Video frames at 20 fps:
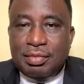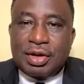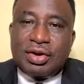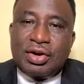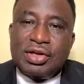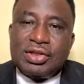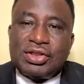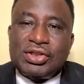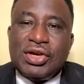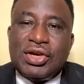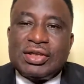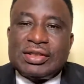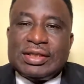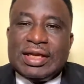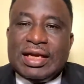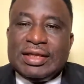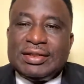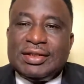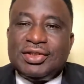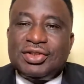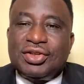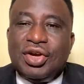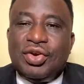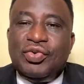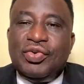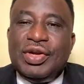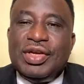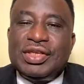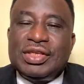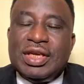Because success is
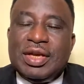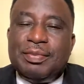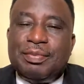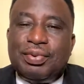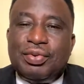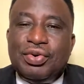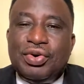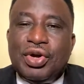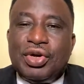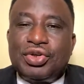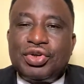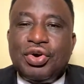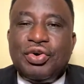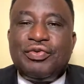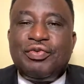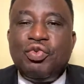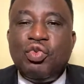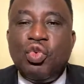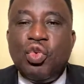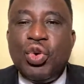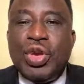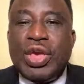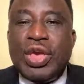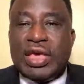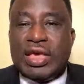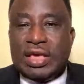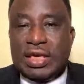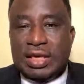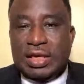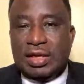always a product of
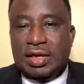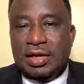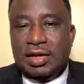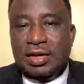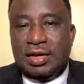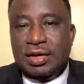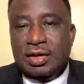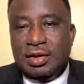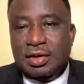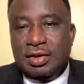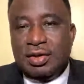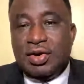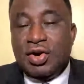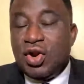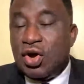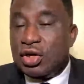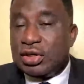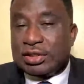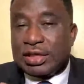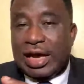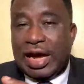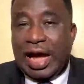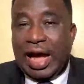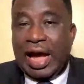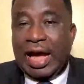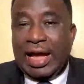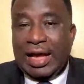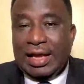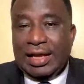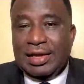we, not
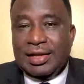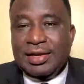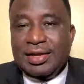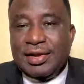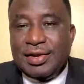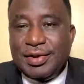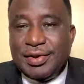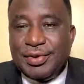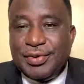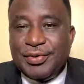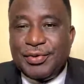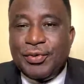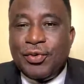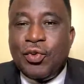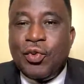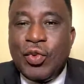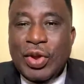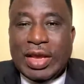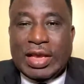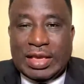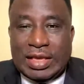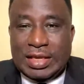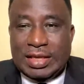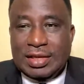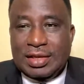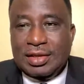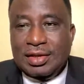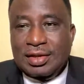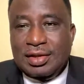I, we.